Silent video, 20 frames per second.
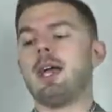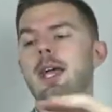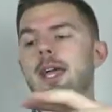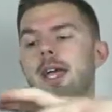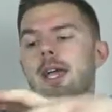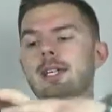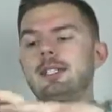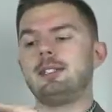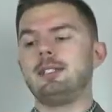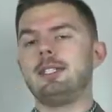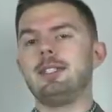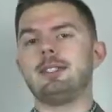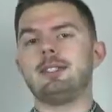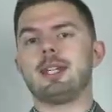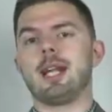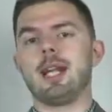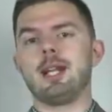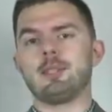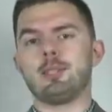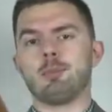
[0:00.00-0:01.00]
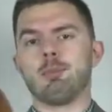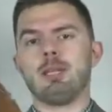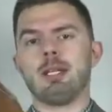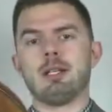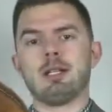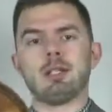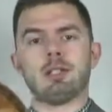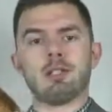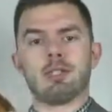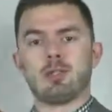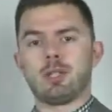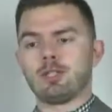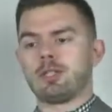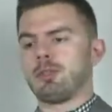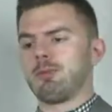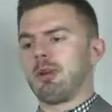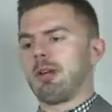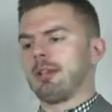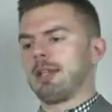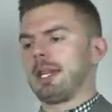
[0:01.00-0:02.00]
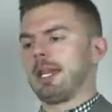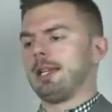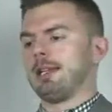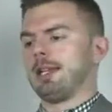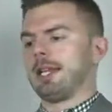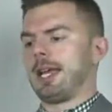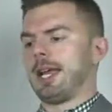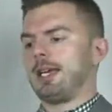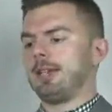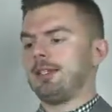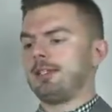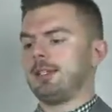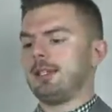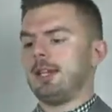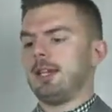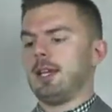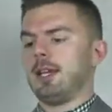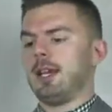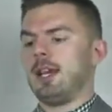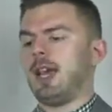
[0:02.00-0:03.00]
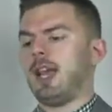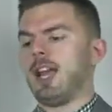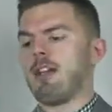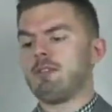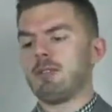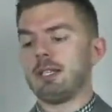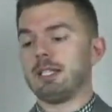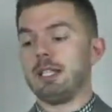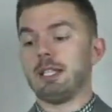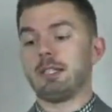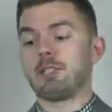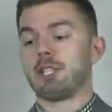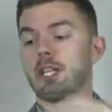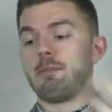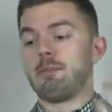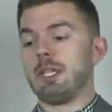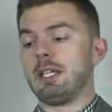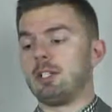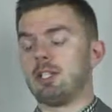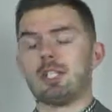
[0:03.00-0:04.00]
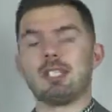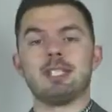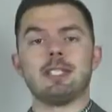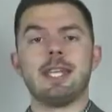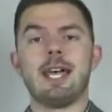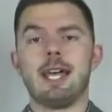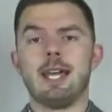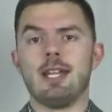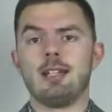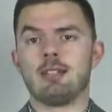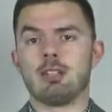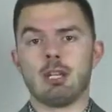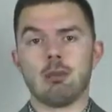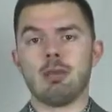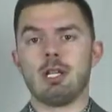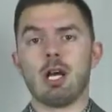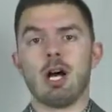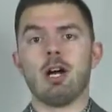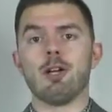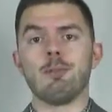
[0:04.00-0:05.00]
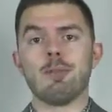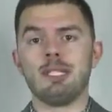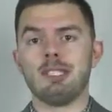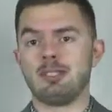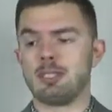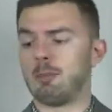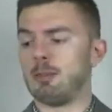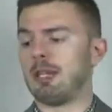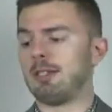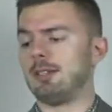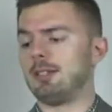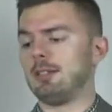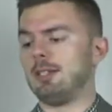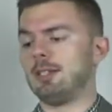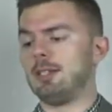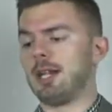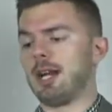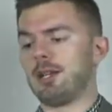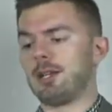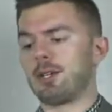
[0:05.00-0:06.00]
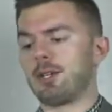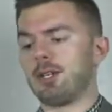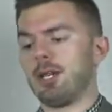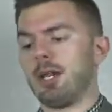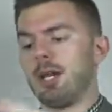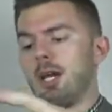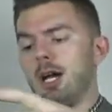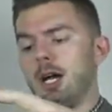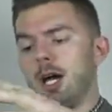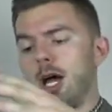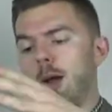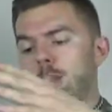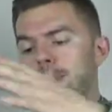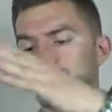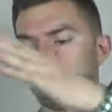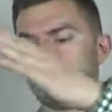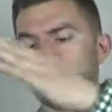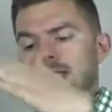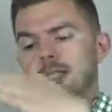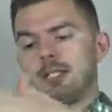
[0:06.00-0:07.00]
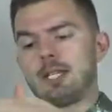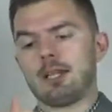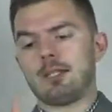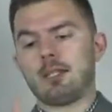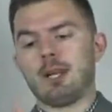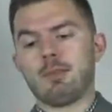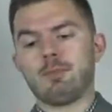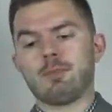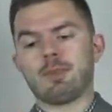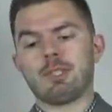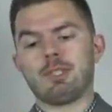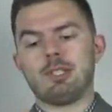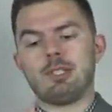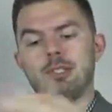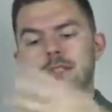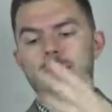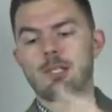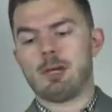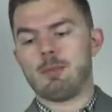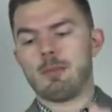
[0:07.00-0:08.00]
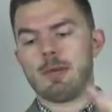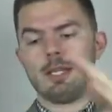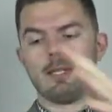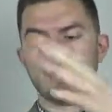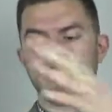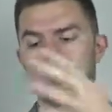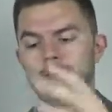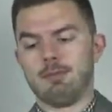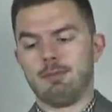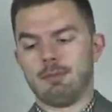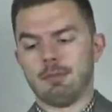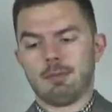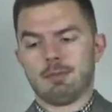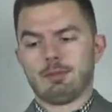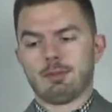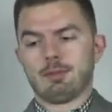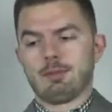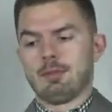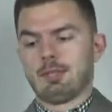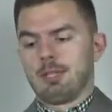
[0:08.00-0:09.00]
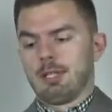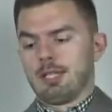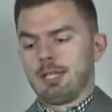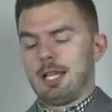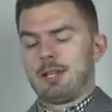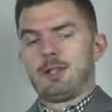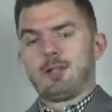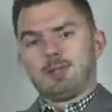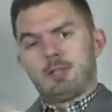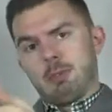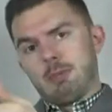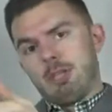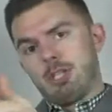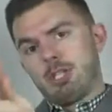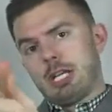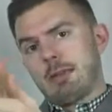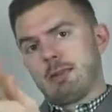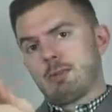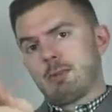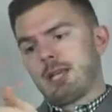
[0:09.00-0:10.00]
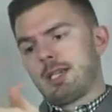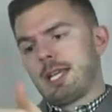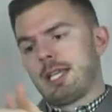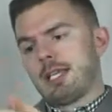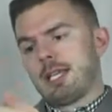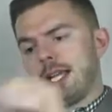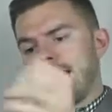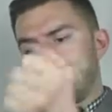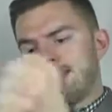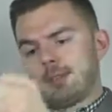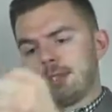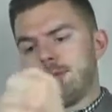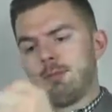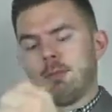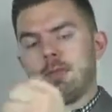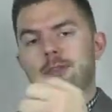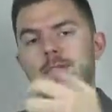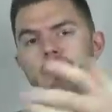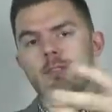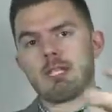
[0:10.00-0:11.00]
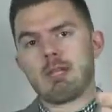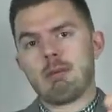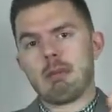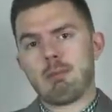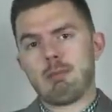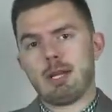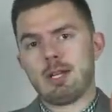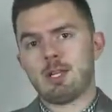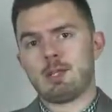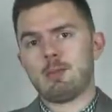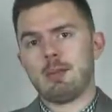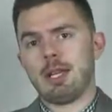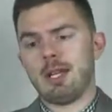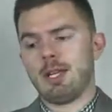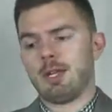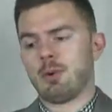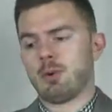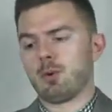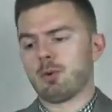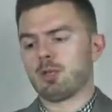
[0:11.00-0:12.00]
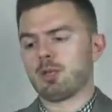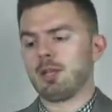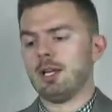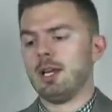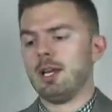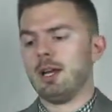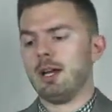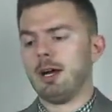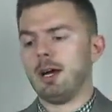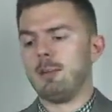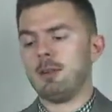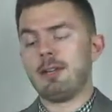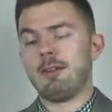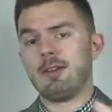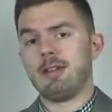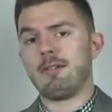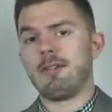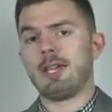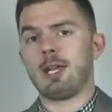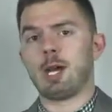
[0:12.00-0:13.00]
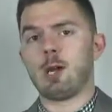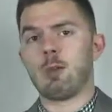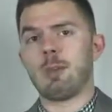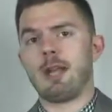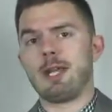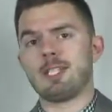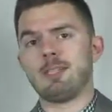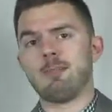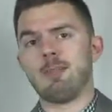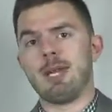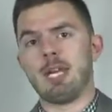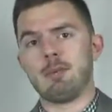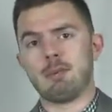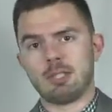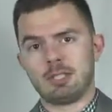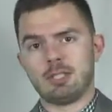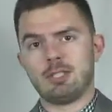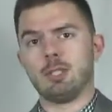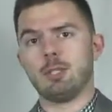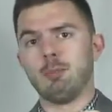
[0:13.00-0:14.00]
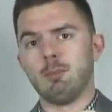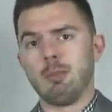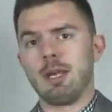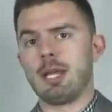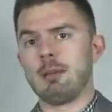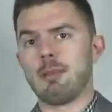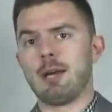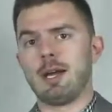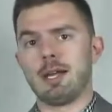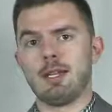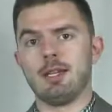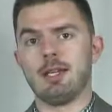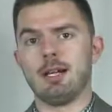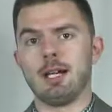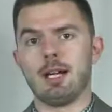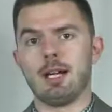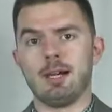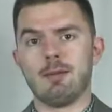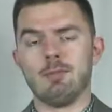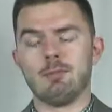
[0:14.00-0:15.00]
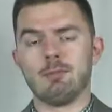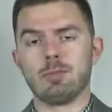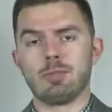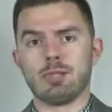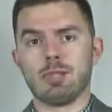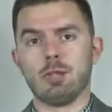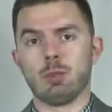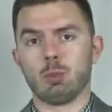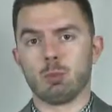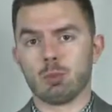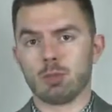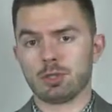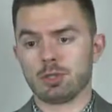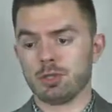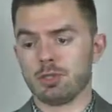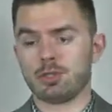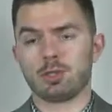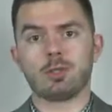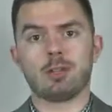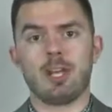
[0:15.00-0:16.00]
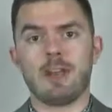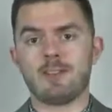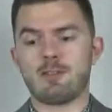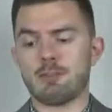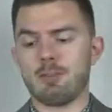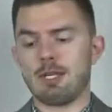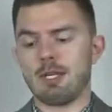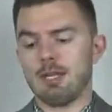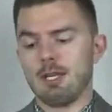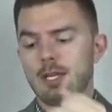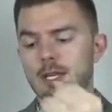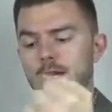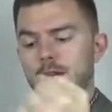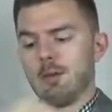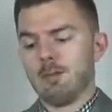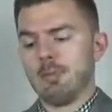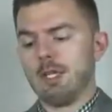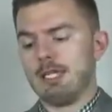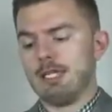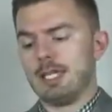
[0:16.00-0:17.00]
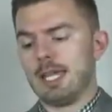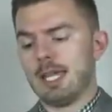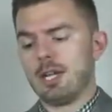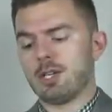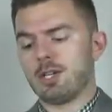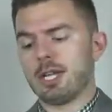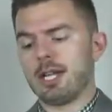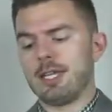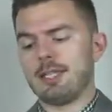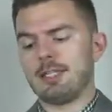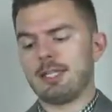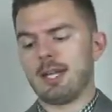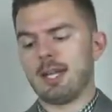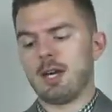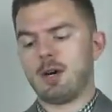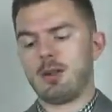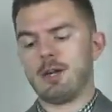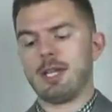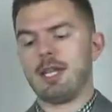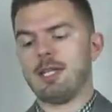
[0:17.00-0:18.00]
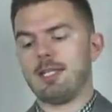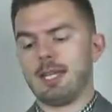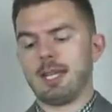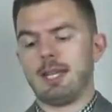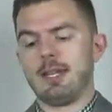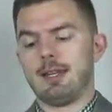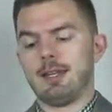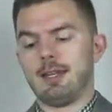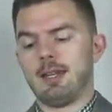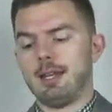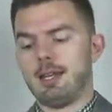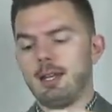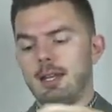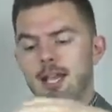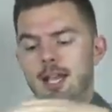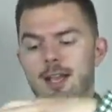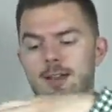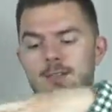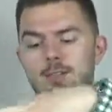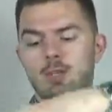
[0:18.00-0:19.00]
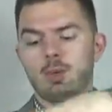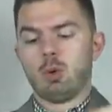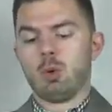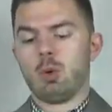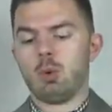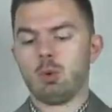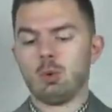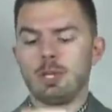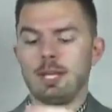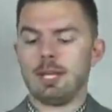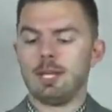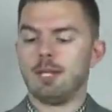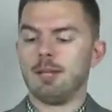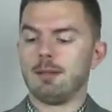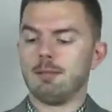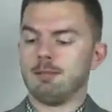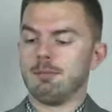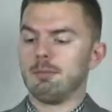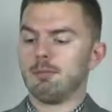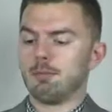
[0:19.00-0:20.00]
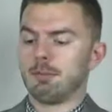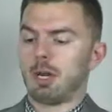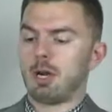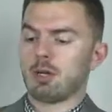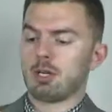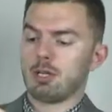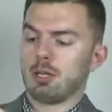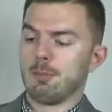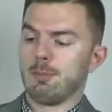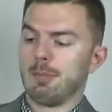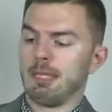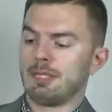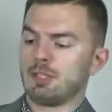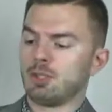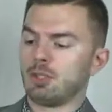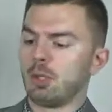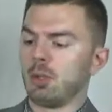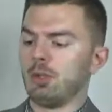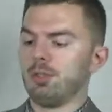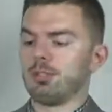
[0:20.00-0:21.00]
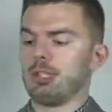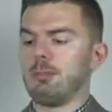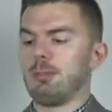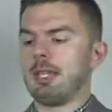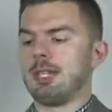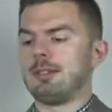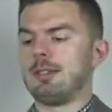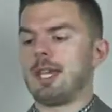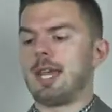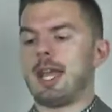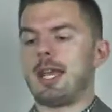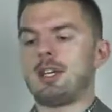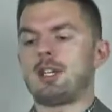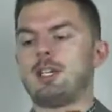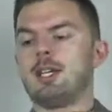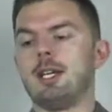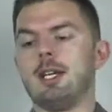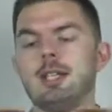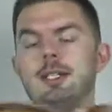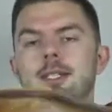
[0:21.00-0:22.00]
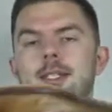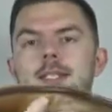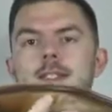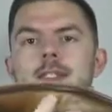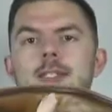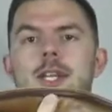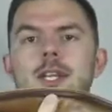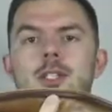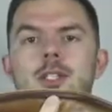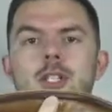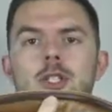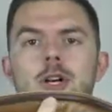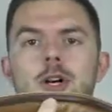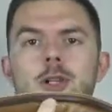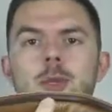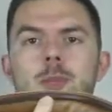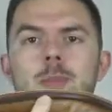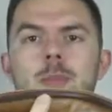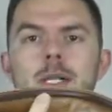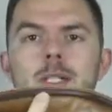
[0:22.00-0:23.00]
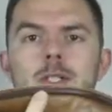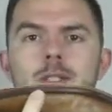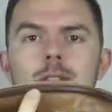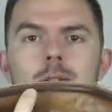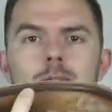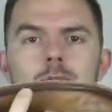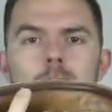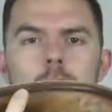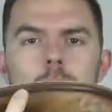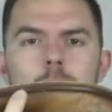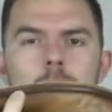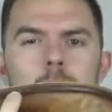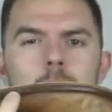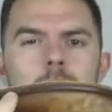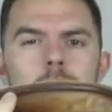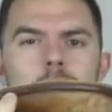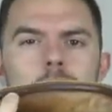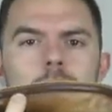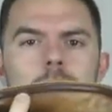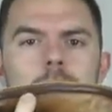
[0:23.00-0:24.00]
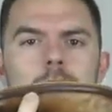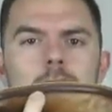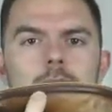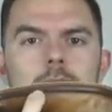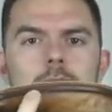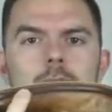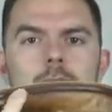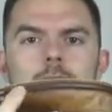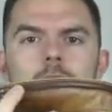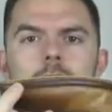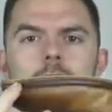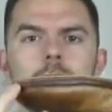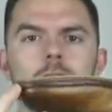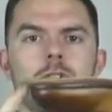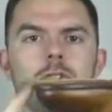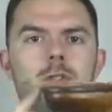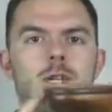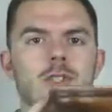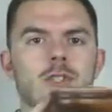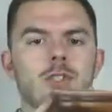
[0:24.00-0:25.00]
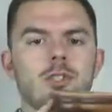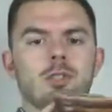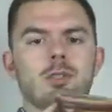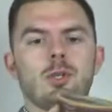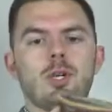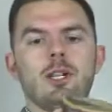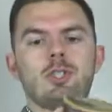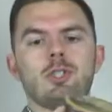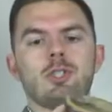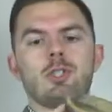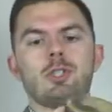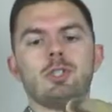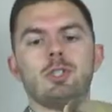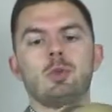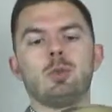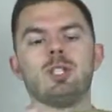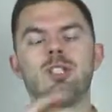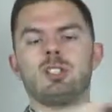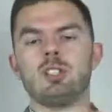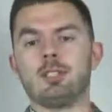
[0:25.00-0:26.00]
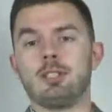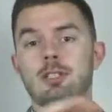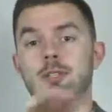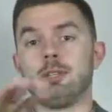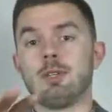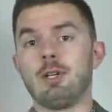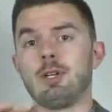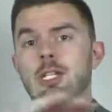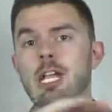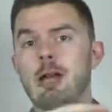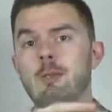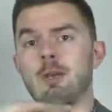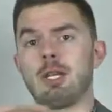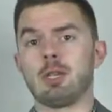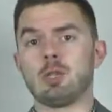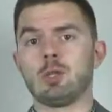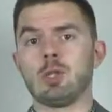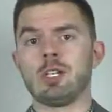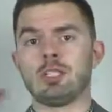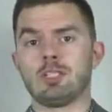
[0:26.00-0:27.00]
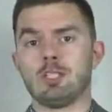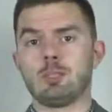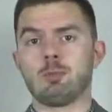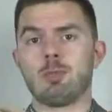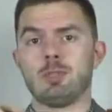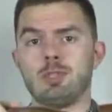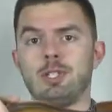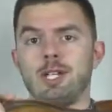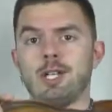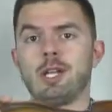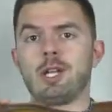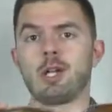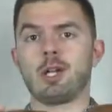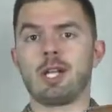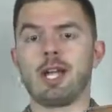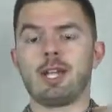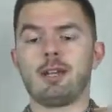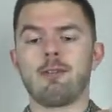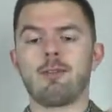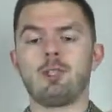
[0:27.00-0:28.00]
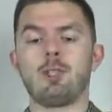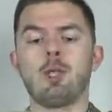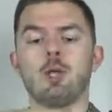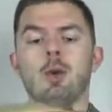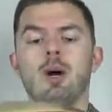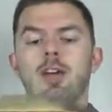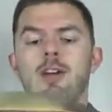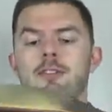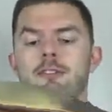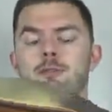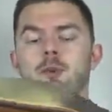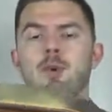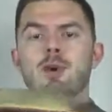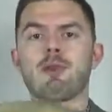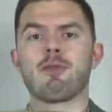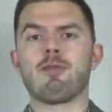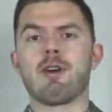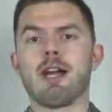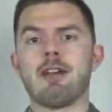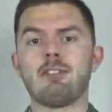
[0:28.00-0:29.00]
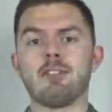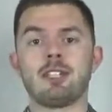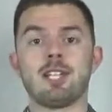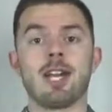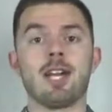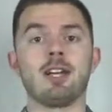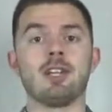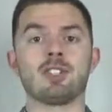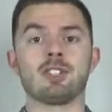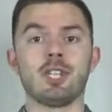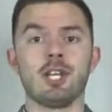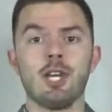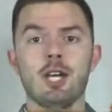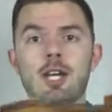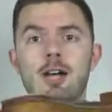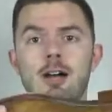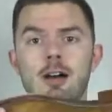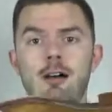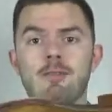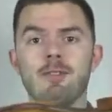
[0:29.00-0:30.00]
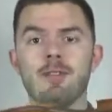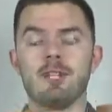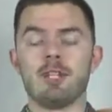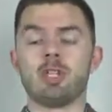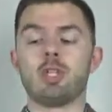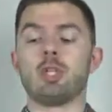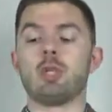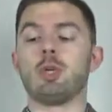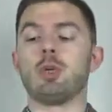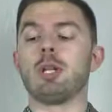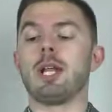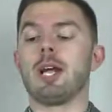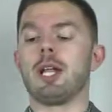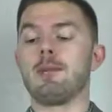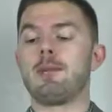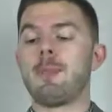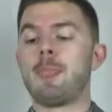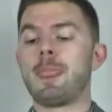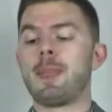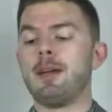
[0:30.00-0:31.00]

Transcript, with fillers: As these guys are being constructed around that last, everything is going to be just that. It's going to be all be cemented together. Your inside comfort system, and then the leather is going to be shaped around that last, and if it's going to be bench made, or even if they are mass made but still made by skilled workers or craftsmen, be nailed on down, and then have the whole part of the midsole is going to be attached. This is actually called a midsole, that little burgundy in there that stretches across the shoe. This is, it's very common across this particular line of shoe. I have 4 or 5 styles of this shoe line.